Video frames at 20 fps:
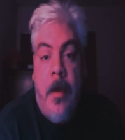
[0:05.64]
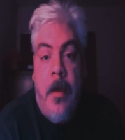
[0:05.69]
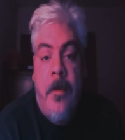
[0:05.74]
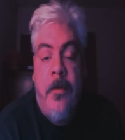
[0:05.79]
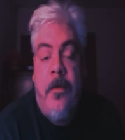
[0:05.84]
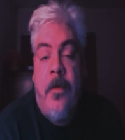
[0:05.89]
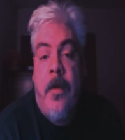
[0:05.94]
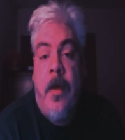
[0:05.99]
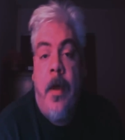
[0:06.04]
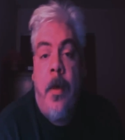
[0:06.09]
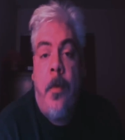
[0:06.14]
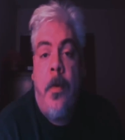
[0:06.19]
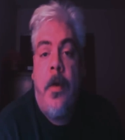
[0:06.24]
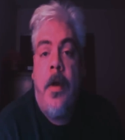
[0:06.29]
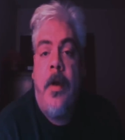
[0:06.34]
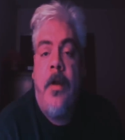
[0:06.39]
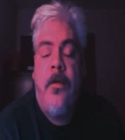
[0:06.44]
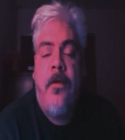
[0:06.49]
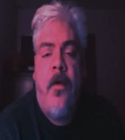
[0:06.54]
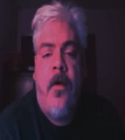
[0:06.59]
And today we're
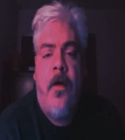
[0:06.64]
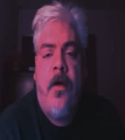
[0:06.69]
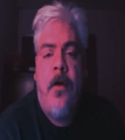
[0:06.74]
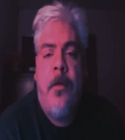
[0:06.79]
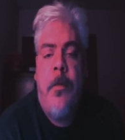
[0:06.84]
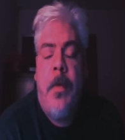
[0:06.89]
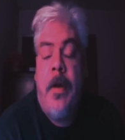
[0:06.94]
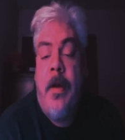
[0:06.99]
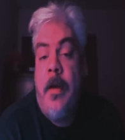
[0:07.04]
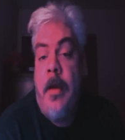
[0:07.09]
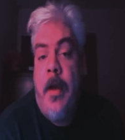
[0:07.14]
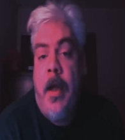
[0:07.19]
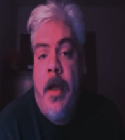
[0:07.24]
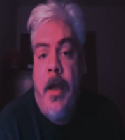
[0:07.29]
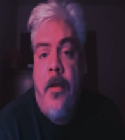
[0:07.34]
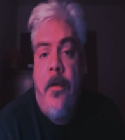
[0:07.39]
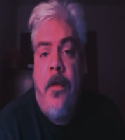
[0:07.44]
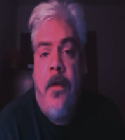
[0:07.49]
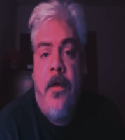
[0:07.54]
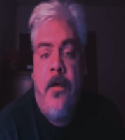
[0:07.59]
going to talk about an
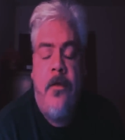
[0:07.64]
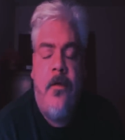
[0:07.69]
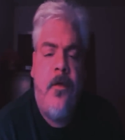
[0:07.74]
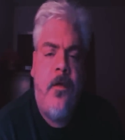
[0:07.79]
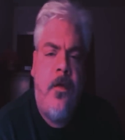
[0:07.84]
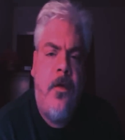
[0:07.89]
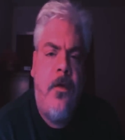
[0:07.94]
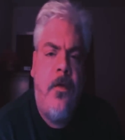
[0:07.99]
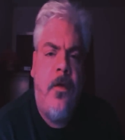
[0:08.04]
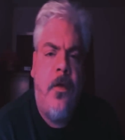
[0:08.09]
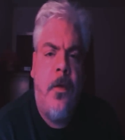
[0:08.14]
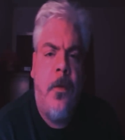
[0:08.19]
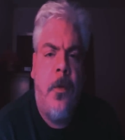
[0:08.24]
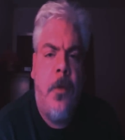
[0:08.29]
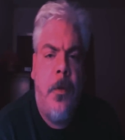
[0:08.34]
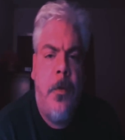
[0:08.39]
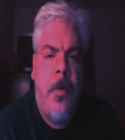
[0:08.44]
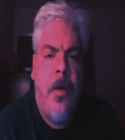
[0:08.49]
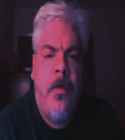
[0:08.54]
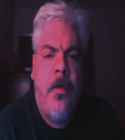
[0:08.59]
atheist
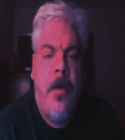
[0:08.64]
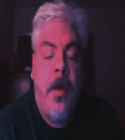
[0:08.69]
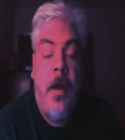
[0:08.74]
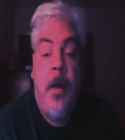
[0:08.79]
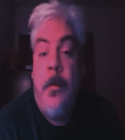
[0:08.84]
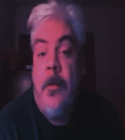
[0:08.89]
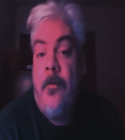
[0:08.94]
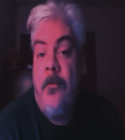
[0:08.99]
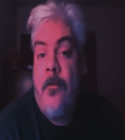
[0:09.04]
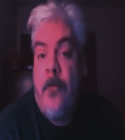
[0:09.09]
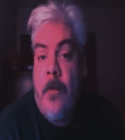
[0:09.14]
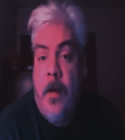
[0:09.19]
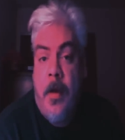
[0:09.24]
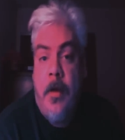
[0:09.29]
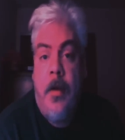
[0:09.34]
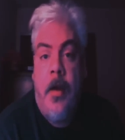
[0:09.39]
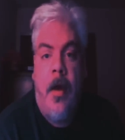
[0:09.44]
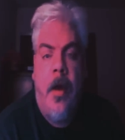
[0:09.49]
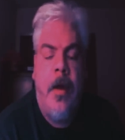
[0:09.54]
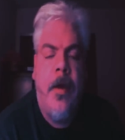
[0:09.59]
YouTuber by the name of
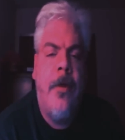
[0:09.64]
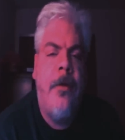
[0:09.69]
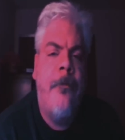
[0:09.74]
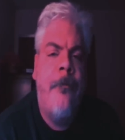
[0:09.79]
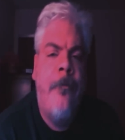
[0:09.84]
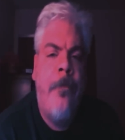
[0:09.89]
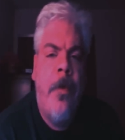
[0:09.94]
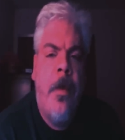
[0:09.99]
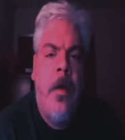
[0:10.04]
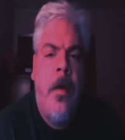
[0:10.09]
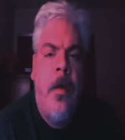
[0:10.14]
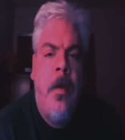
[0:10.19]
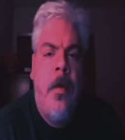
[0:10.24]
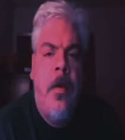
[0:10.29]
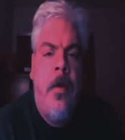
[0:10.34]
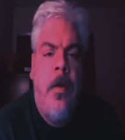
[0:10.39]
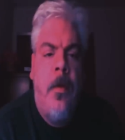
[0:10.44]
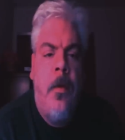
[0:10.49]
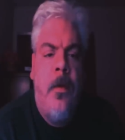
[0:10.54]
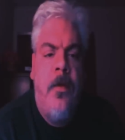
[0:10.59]
Redline,
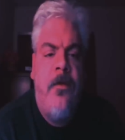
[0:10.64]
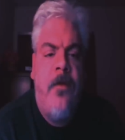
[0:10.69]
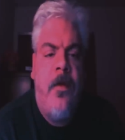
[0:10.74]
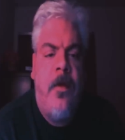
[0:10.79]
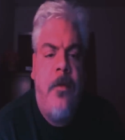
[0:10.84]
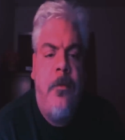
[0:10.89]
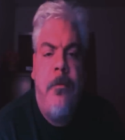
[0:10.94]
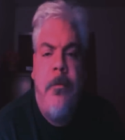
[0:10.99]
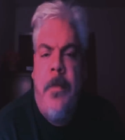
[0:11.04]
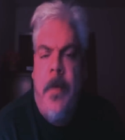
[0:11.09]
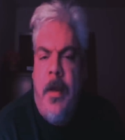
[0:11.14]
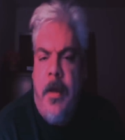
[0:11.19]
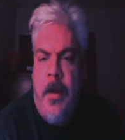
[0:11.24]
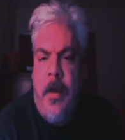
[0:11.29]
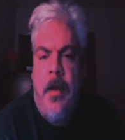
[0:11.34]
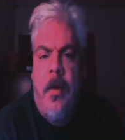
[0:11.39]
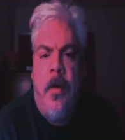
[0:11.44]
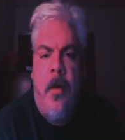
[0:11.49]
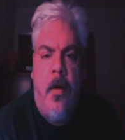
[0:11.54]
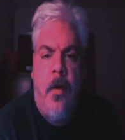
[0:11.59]
who is
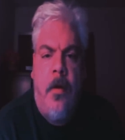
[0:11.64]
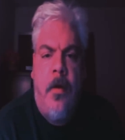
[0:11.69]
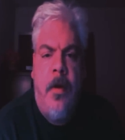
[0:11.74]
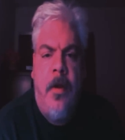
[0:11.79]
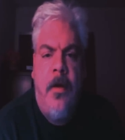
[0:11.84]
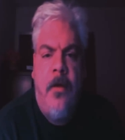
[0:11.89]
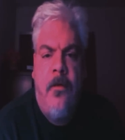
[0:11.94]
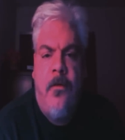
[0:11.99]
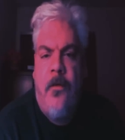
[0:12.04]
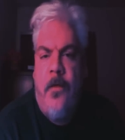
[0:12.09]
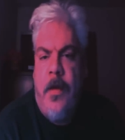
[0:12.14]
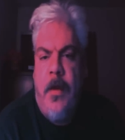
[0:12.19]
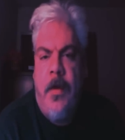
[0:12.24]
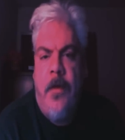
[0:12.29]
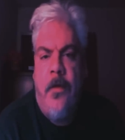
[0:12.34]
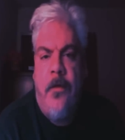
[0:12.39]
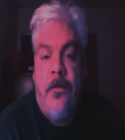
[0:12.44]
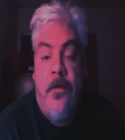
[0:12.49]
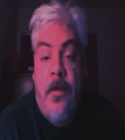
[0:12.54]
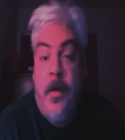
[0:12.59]
admitting on his
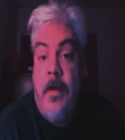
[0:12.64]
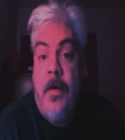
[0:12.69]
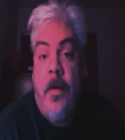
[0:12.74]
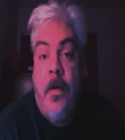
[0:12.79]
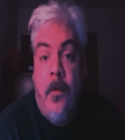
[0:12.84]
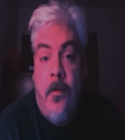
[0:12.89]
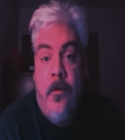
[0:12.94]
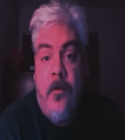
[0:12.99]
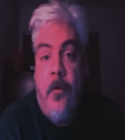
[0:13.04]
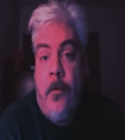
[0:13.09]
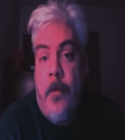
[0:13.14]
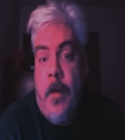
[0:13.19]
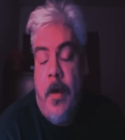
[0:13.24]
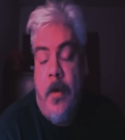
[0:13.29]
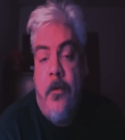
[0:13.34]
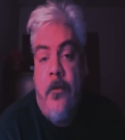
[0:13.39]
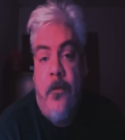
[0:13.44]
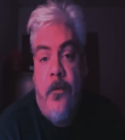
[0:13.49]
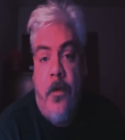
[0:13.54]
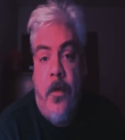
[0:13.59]
videos that he goes
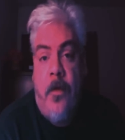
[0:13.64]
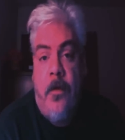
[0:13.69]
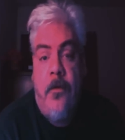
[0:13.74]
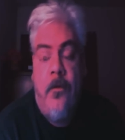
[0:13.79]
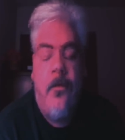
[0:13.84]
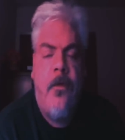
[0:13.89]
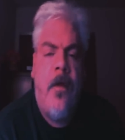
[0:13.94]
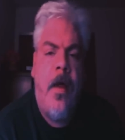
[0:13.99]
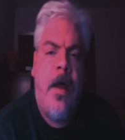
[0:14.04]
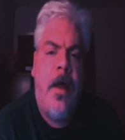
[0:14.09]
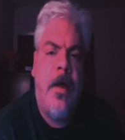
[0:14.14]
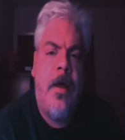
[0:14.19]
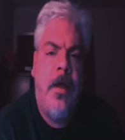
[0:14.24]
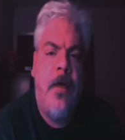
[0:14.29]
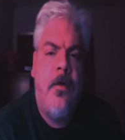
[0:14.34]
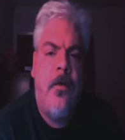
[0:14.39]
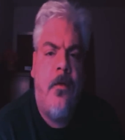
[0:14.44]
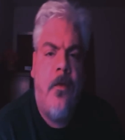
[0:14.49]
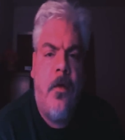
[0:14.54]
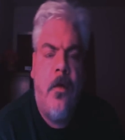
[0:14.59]
around false
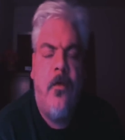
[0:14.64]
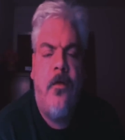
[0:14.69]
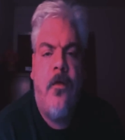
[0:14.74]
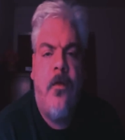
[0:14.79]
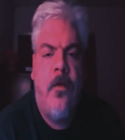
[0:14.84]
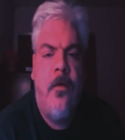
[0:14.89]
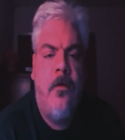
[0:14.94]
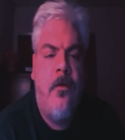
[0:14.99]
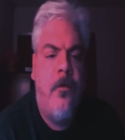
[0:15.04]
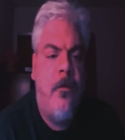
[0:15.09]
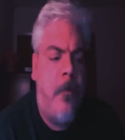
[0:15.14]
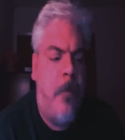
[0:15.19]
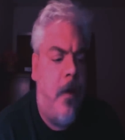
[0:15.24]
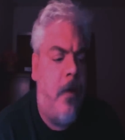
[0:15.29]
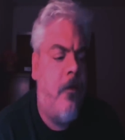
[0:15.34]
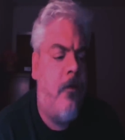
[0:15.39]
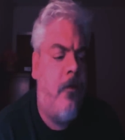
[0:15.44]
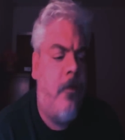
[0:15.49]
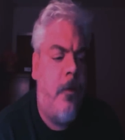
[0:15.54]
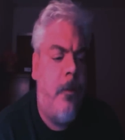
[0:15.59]
flagging Christians,
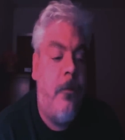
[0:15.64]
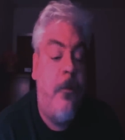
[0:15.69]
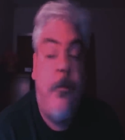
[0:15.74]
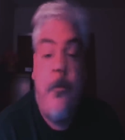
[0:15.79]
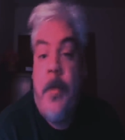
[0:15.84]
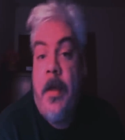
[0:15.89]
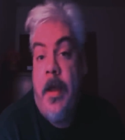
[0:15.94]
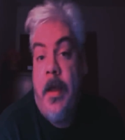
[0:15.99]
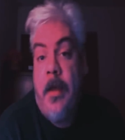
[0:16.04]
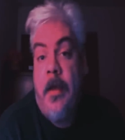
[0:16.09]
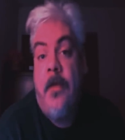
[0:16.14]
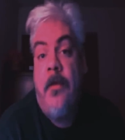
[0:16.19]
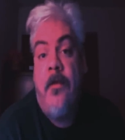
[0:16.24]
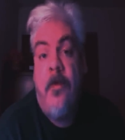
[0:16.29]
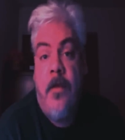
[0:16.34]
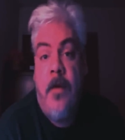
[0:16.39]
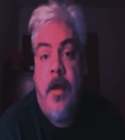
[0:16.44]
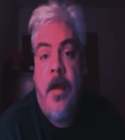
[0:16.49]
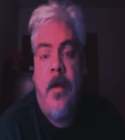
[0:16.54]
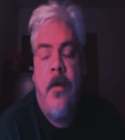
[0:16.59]
Muslims,
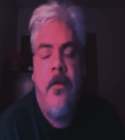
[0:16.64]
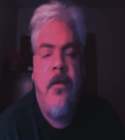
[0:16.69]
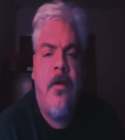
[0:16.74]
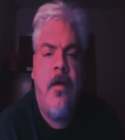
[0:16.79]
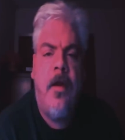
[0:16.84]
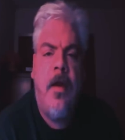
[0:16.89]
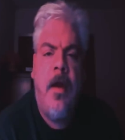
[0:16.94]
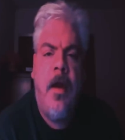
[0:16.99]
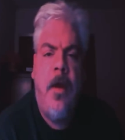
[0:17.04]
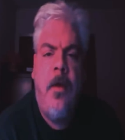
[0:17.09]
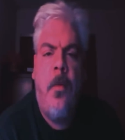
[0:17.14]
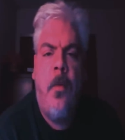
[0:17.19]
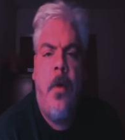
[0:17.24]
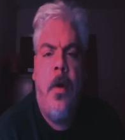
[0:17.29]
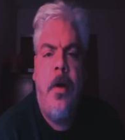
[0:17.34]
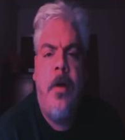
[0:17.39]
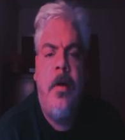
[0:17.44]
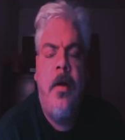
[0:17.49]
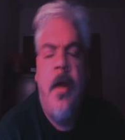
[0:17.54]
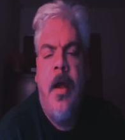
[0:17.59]
pagans, deists, and
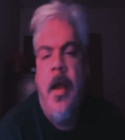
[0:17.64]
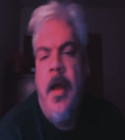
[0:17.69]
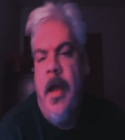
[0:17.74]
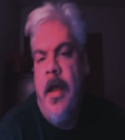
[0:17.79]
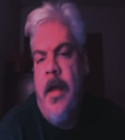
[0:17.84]
anyone